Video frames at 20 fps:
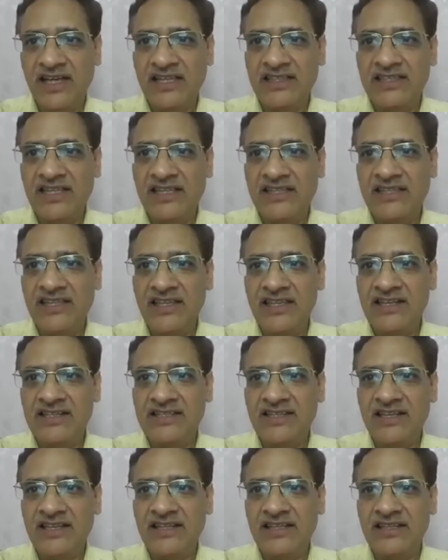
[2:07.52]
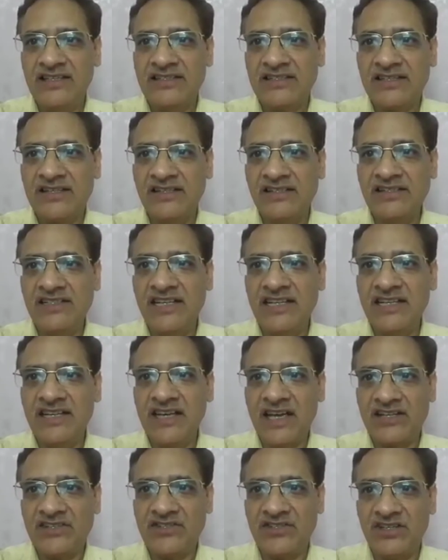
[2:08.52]
and then there is a skirting
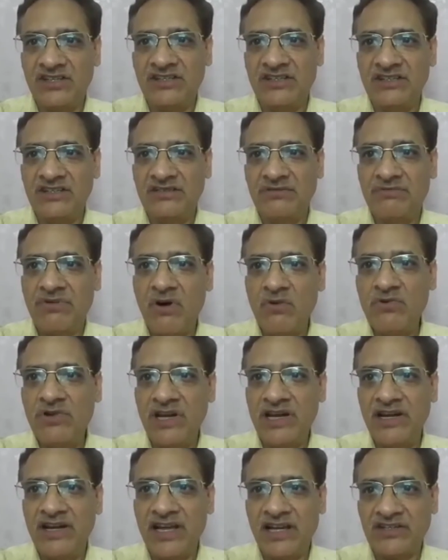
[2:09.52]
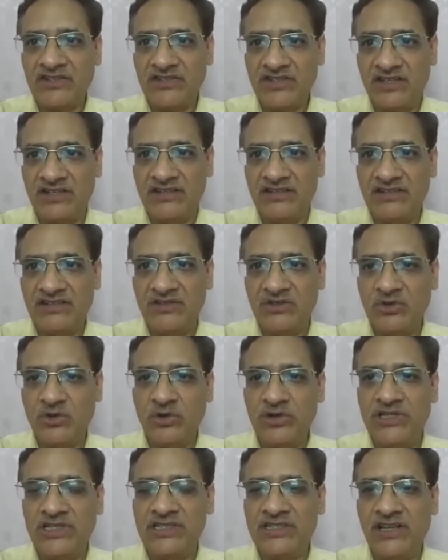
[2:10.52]
action fountain action
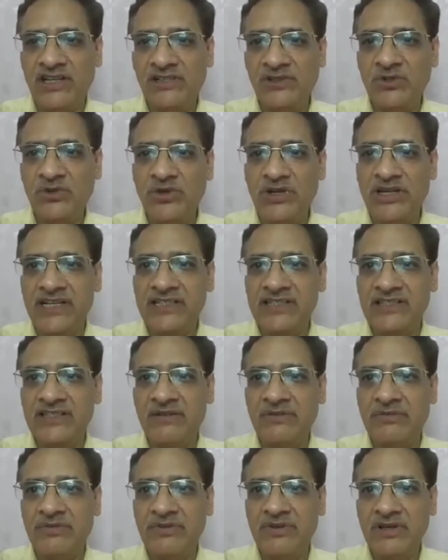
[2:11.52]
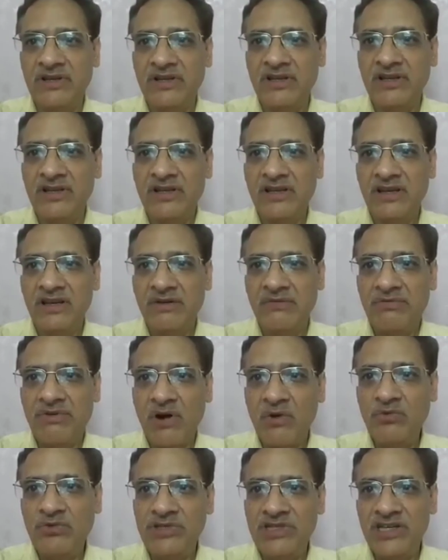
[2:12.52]
so it is also known as the
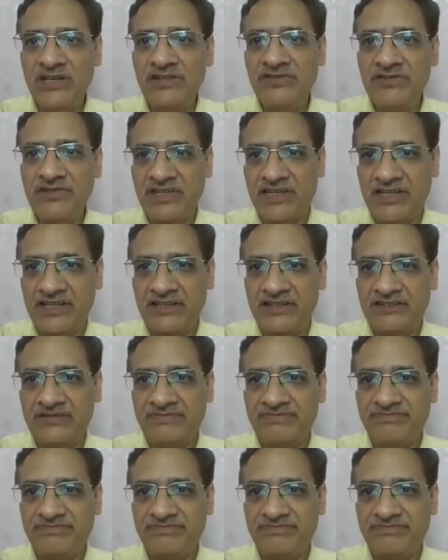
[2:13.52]
fountain tree